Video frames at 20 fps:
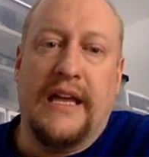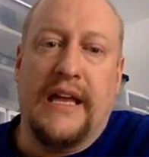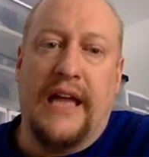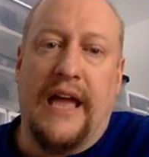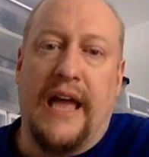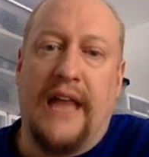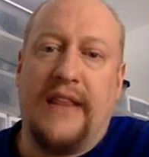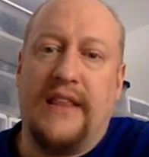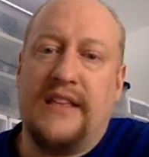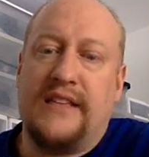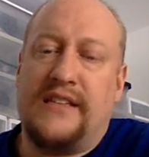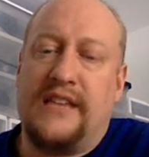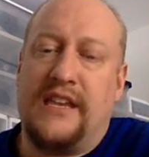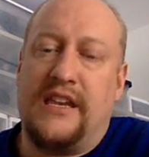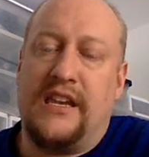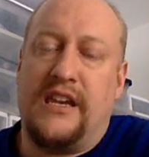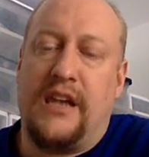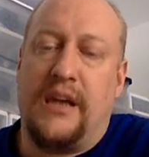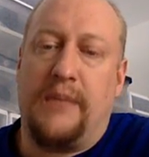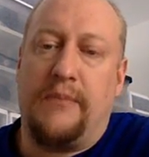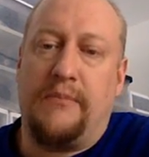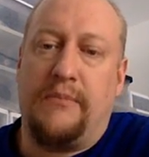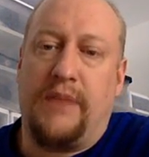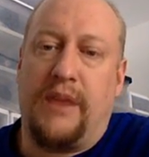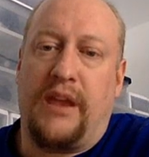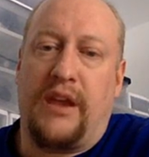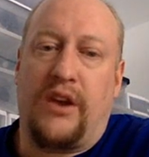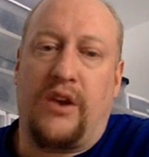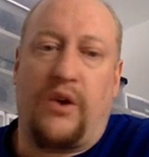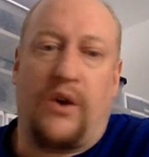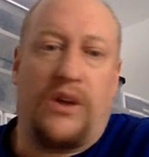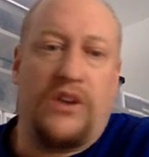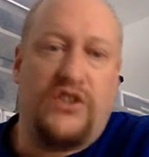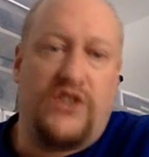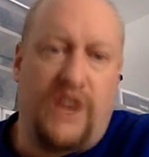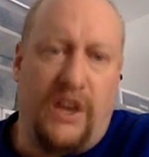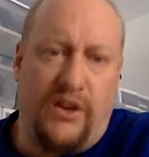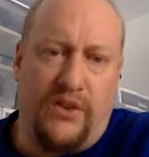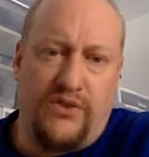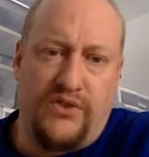and this ended up being quite
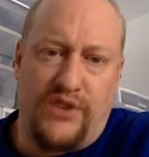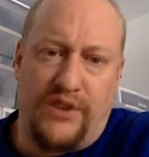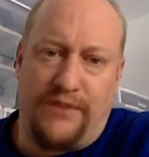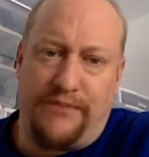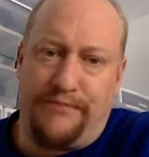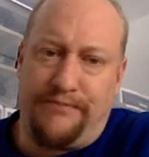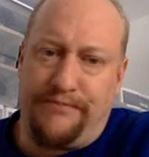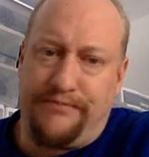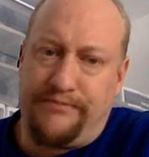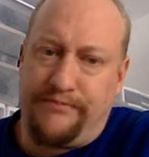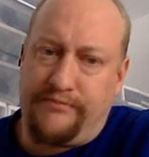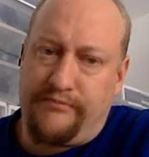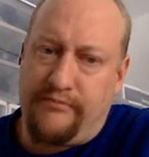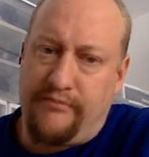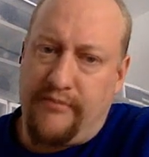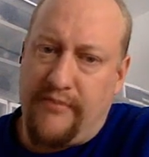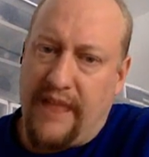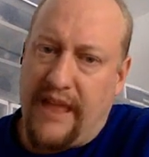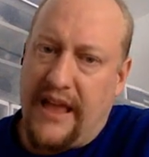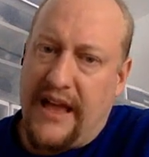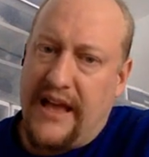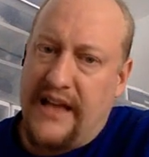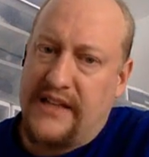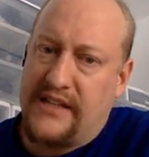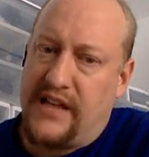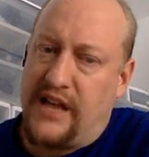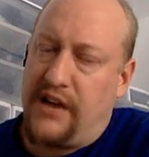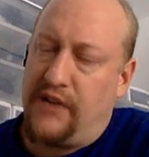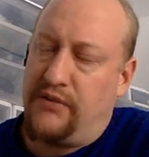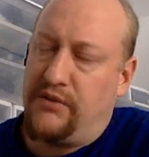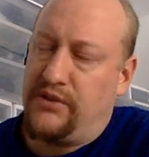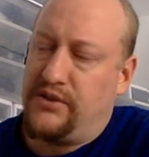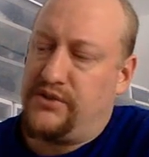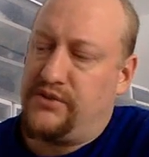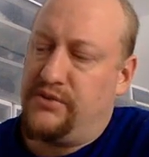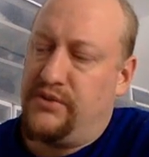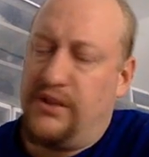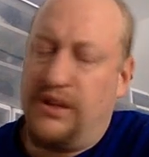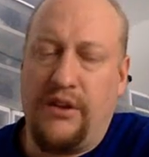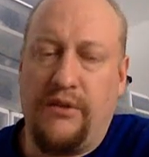challenging as I
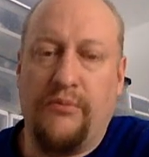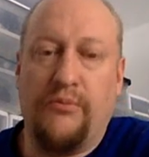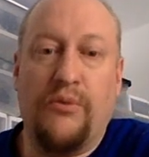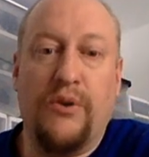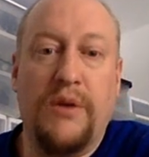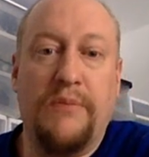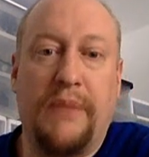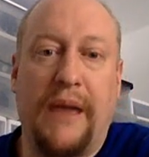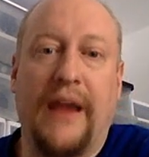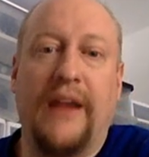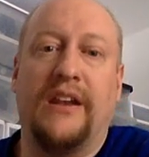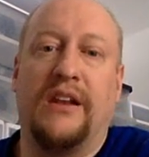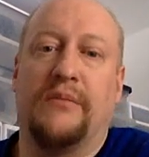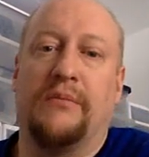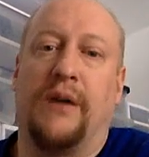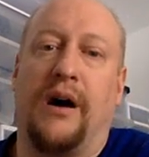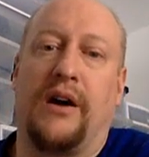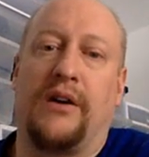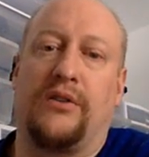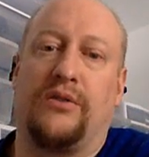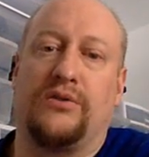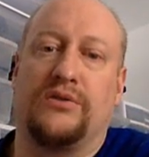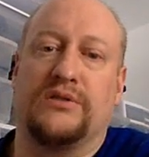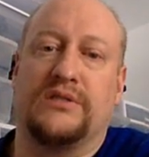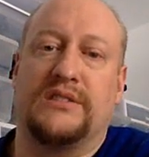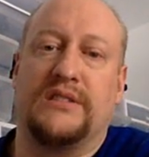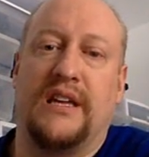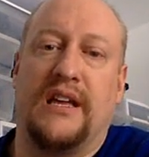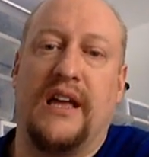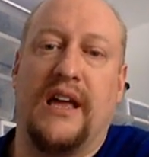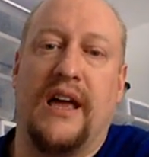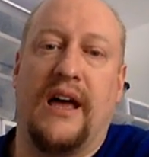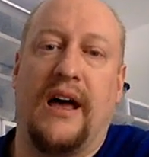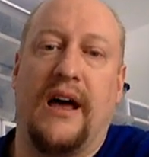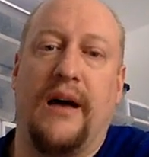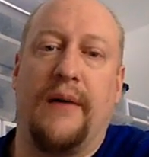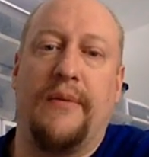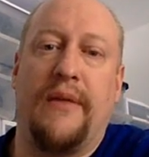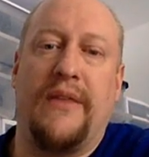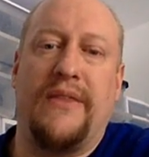was really repainting models,
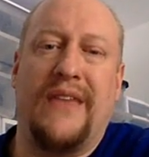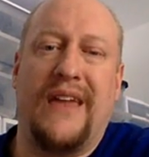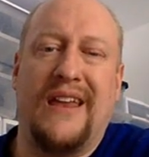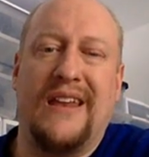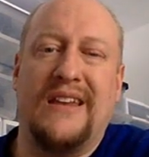and that